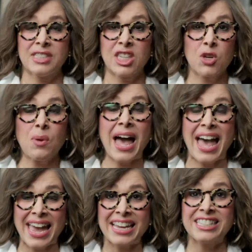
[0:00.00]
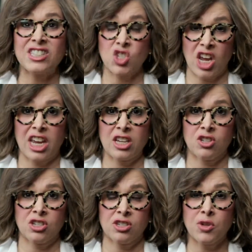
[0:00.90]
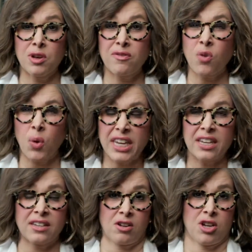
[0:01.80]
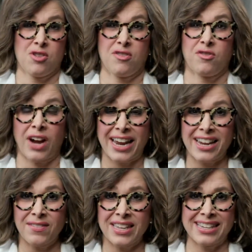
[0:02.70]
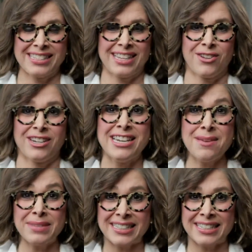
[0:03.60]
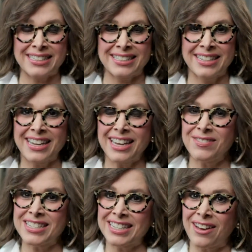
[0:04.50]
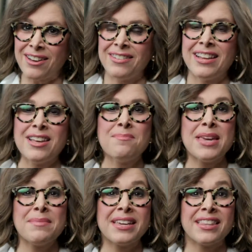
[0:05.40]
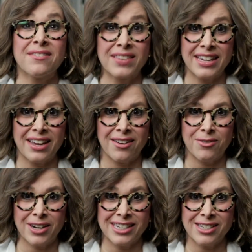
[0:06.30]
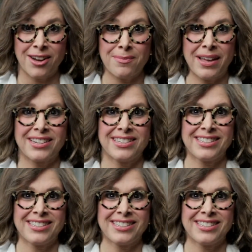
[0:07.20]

Do you hate change? Do you avoid it? Are you afraid of it? Is it your nemesis? If so, meet me in the video. We're going to talk about it.